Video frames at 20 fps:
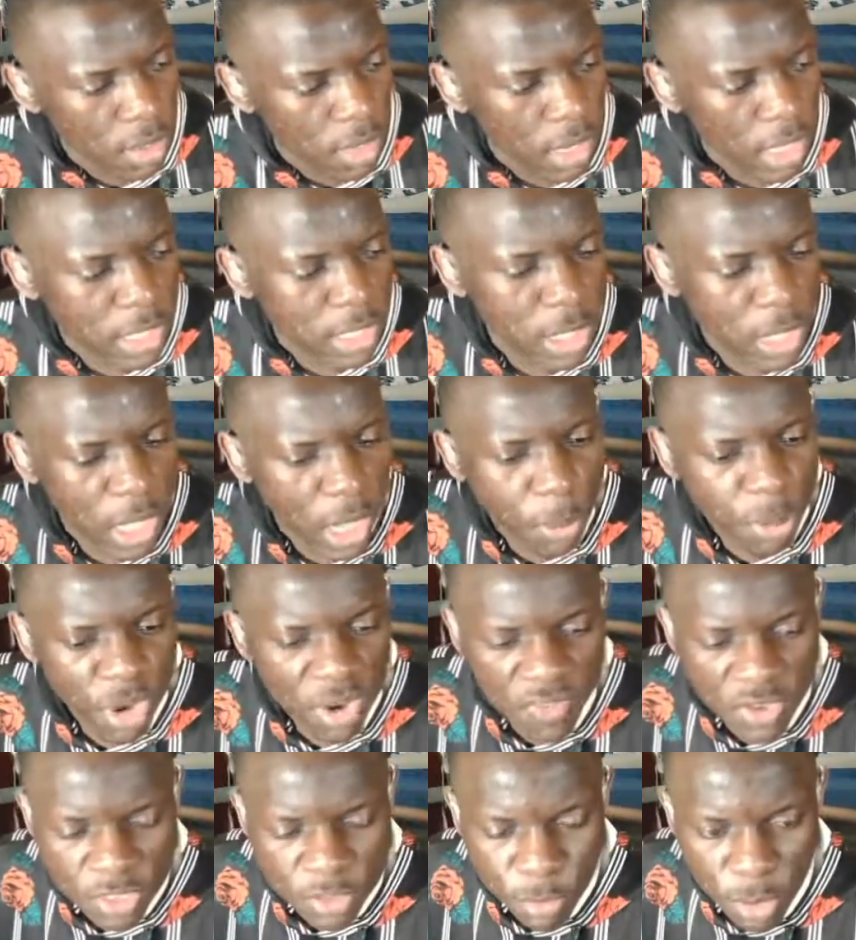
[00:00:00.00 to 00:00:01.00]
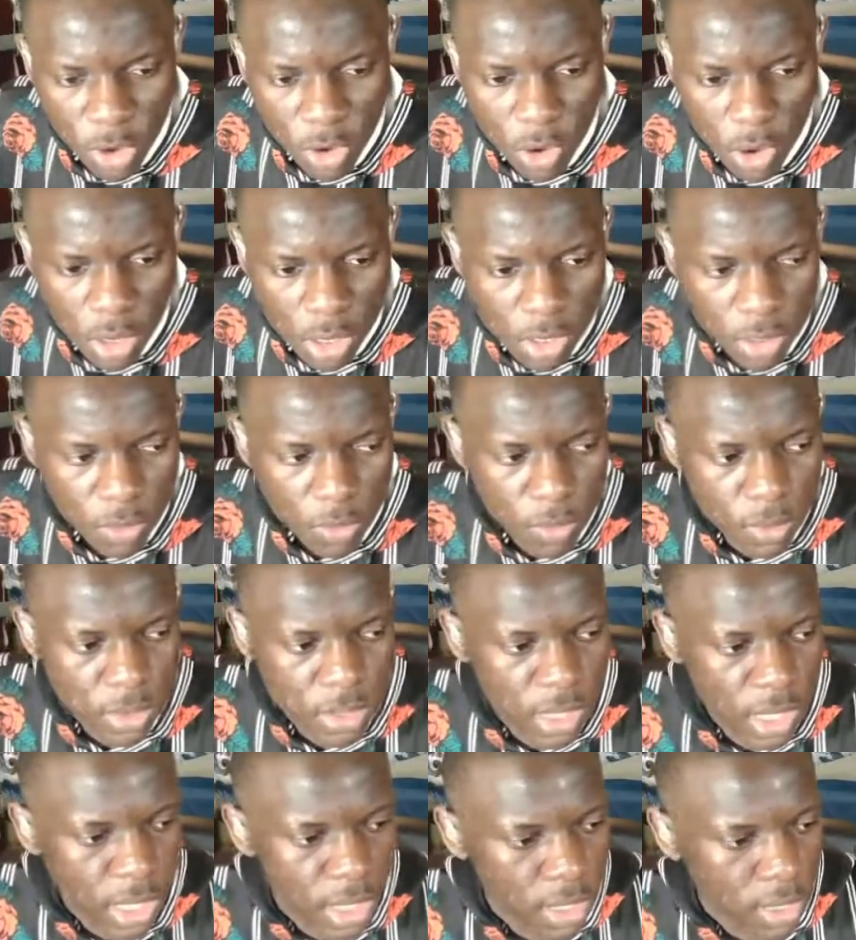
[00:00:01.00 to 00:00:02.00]
like a previous monarch
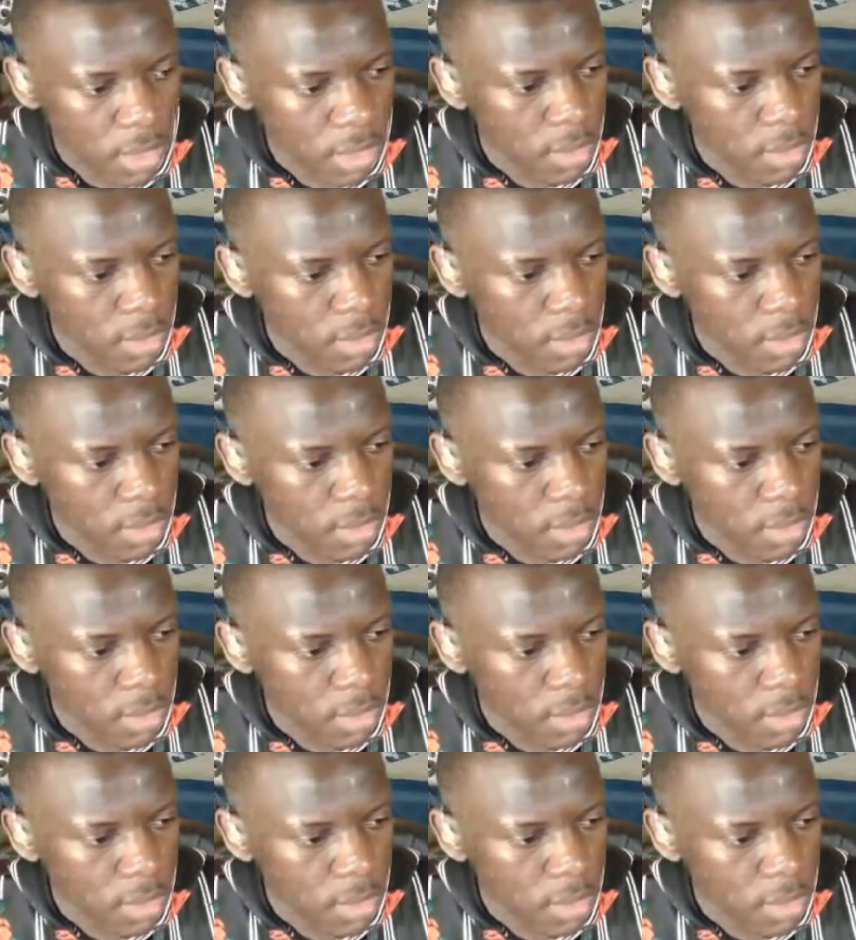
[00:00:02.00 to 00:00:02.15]
was like,